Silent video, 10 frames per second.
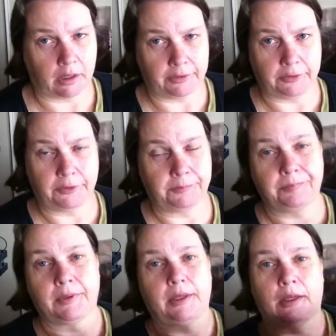don't know.
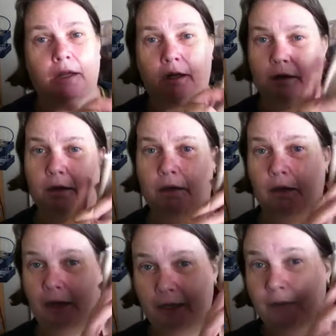
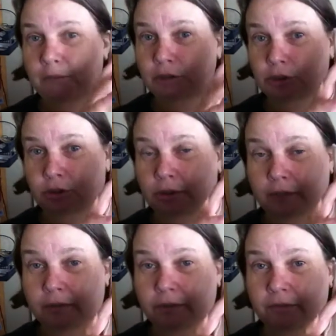I am
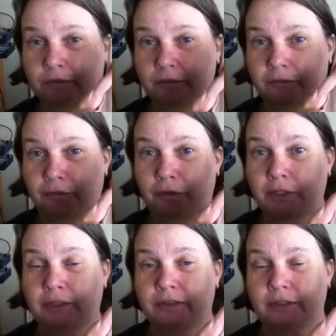enjoying this. This is
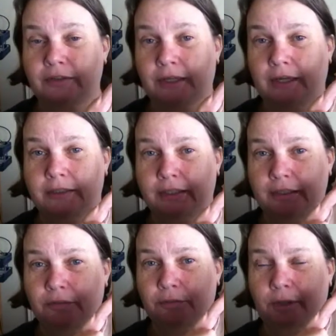36 count and
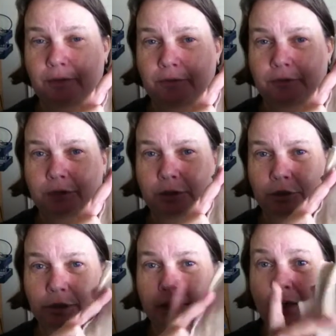it's
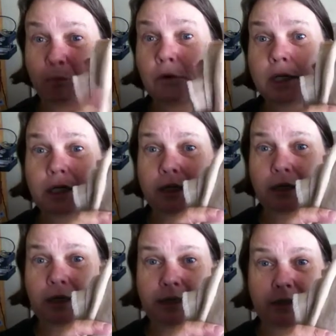1/2, and I'm really
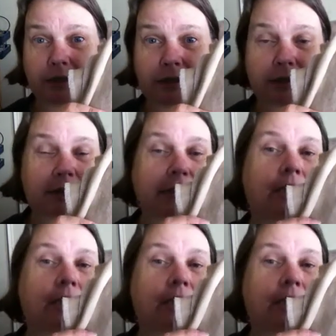liking it.